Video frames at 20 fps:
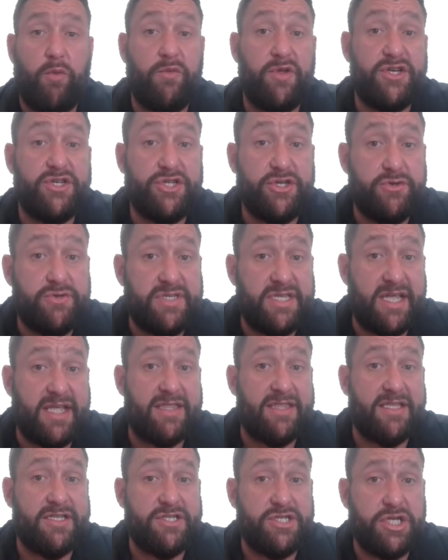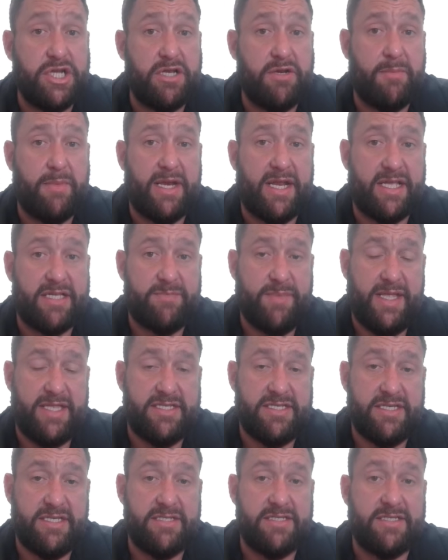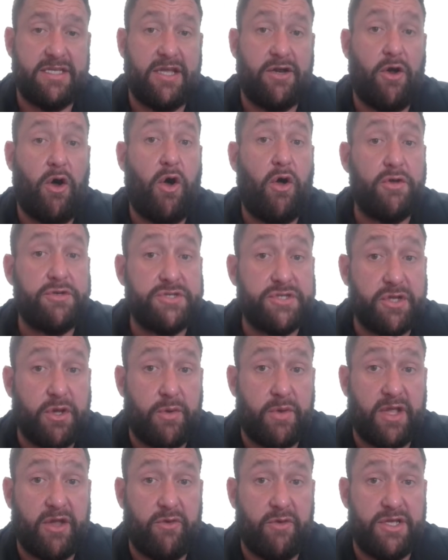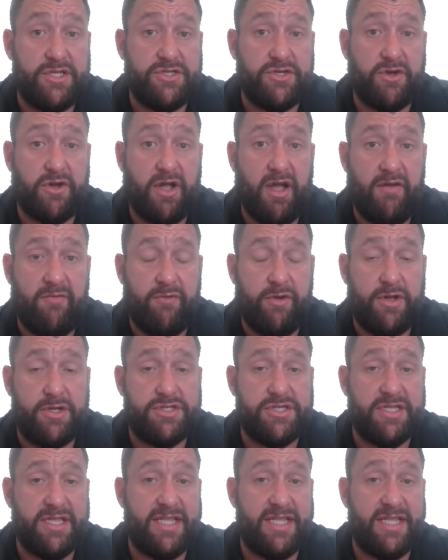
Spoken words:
reducing legitimate expenses can also increase your coverage.